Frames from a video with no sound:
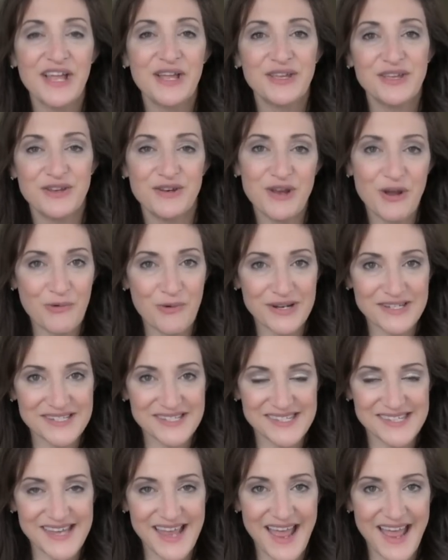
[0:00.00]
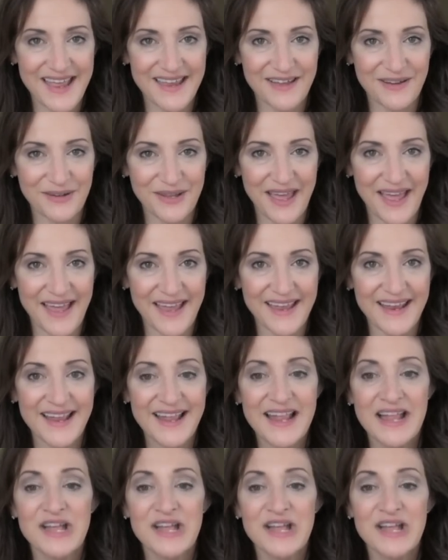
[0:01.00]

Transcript: you know what to say, okay?